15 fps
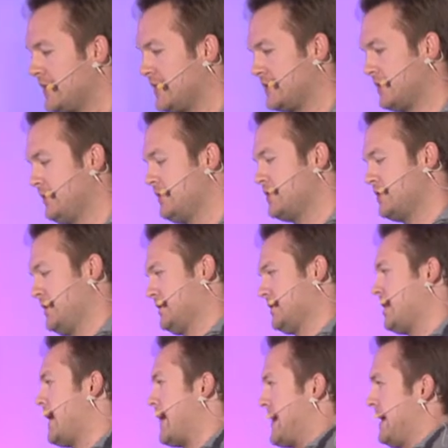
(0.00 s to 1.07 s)
solution has
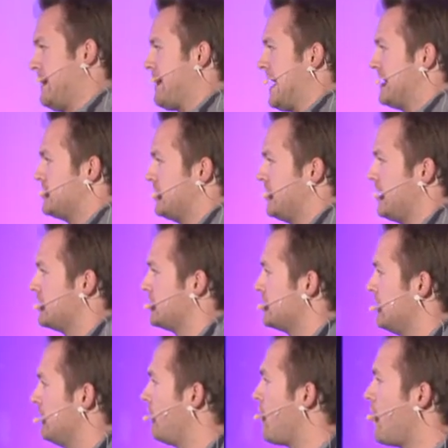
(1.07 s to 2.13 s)
caught the
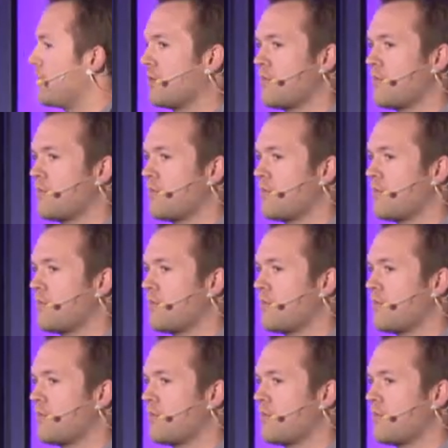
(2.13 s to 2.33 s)
imagination of one